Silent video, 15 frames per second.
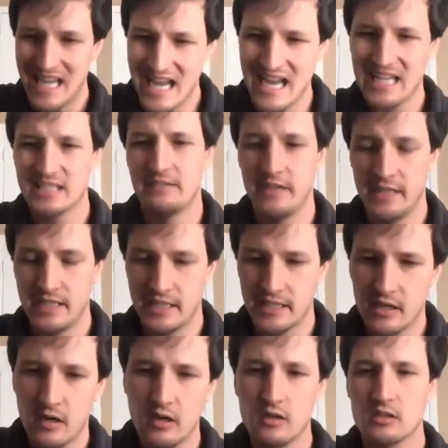activated it
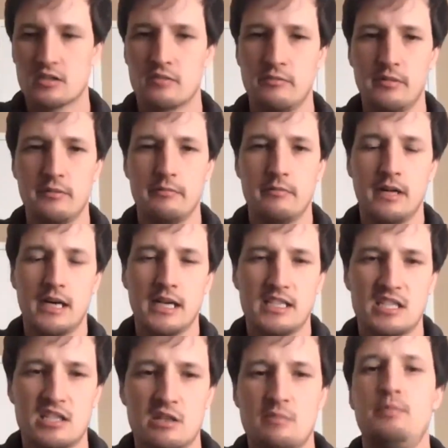caused m- my
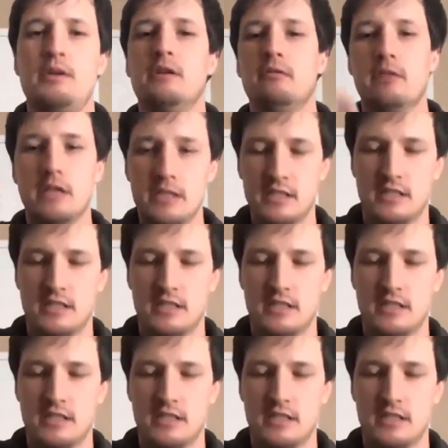spirit